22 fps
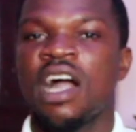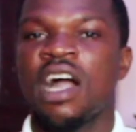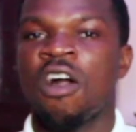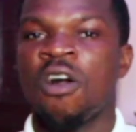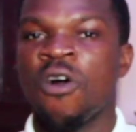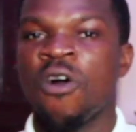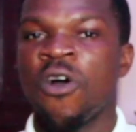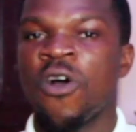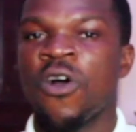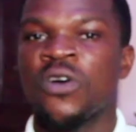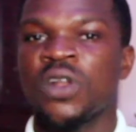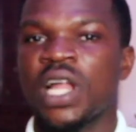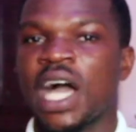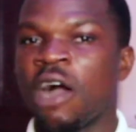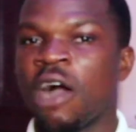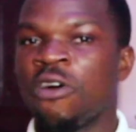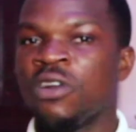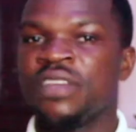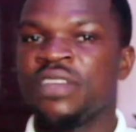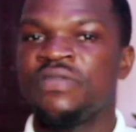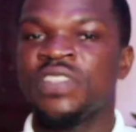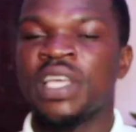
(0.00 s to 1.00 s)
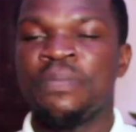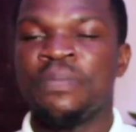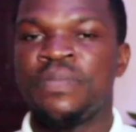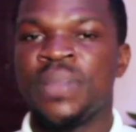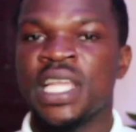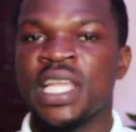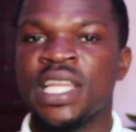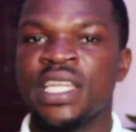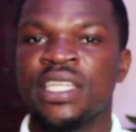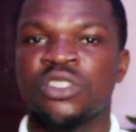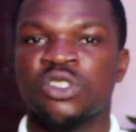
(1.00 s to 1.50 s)
or I'll leave the
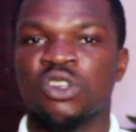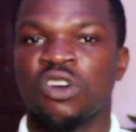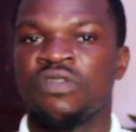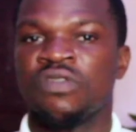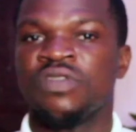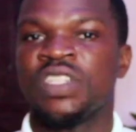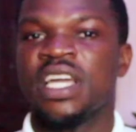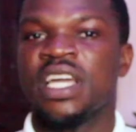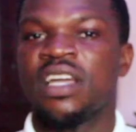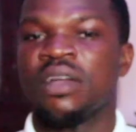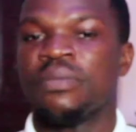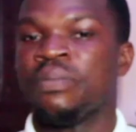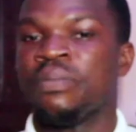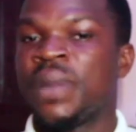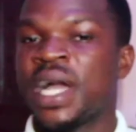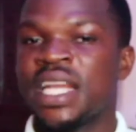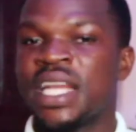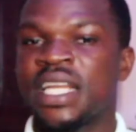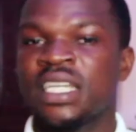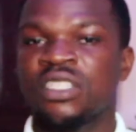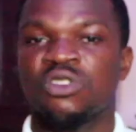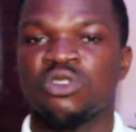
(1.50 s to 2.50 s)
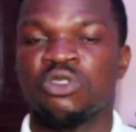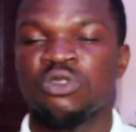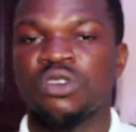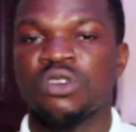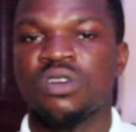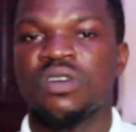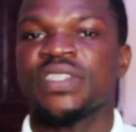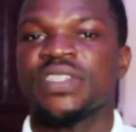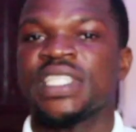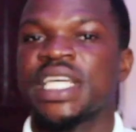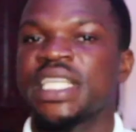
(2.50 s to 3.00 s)
playlist of the Binance
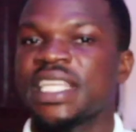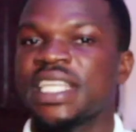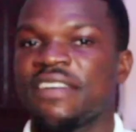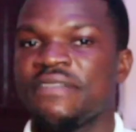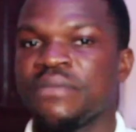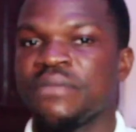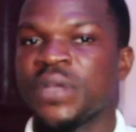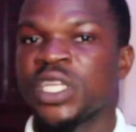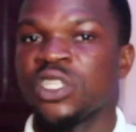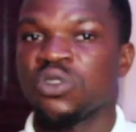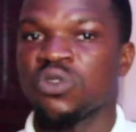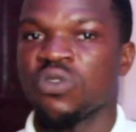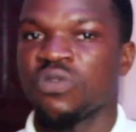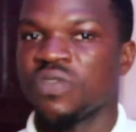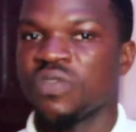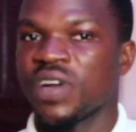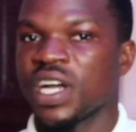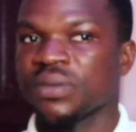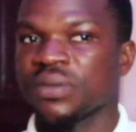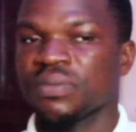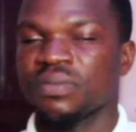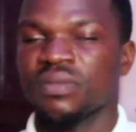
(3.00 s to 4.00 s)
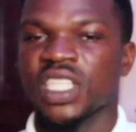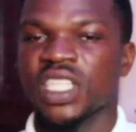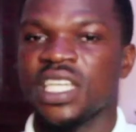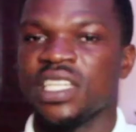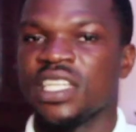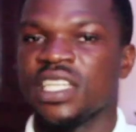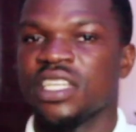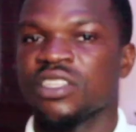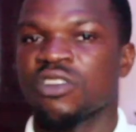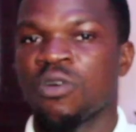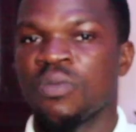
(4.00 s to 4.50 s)
tutorials that I've made so far
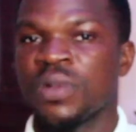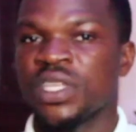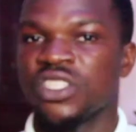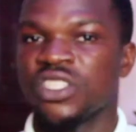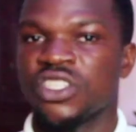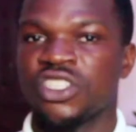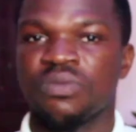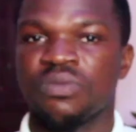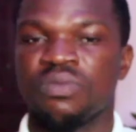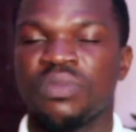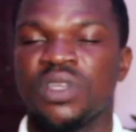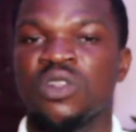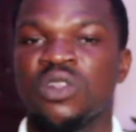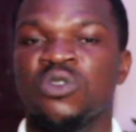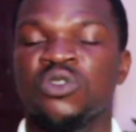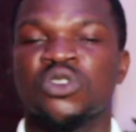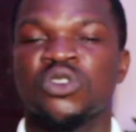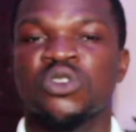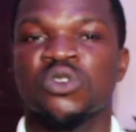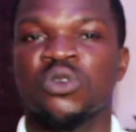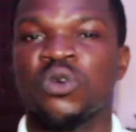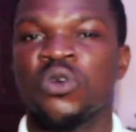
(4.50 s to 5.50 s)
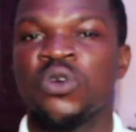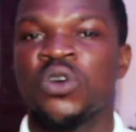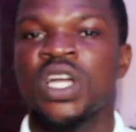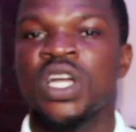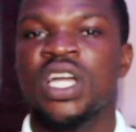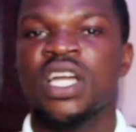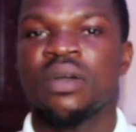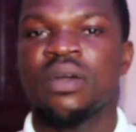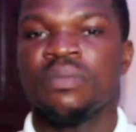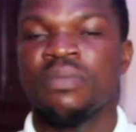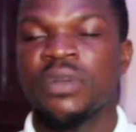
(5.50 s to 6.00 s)
in the comment section below. So
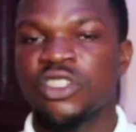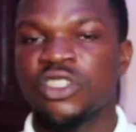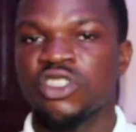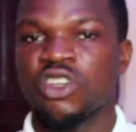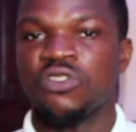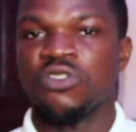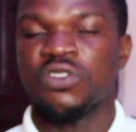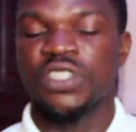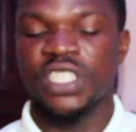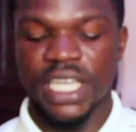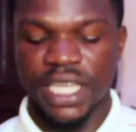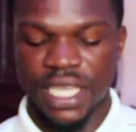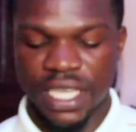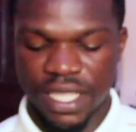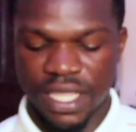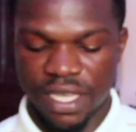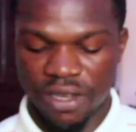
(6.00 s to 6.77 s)
make sure you check it